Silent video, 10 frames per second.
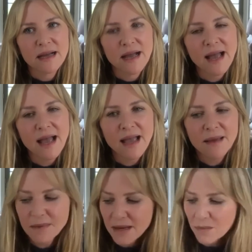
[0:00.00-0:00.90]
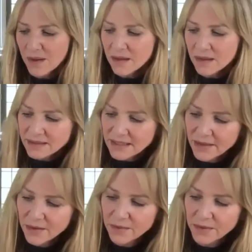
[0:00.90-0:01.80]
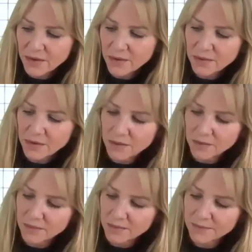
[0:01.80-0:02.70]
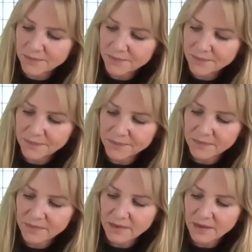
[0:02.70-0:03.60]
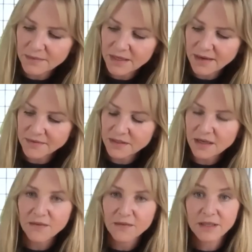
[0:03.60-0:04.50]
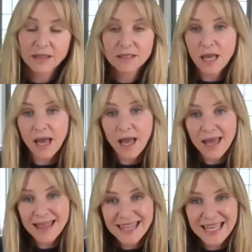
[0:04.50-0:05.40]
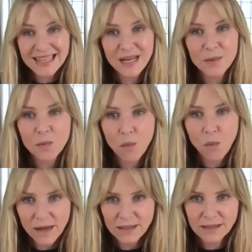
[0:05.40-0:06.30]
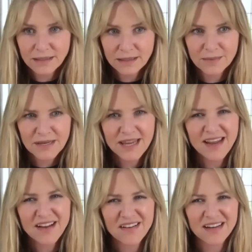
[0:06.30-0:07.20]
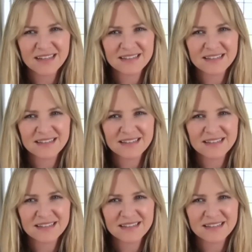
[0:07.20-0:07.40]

I mean, well, it's like, who do you, I'm going to have to not overthink this. I think that I would want to be Carrie.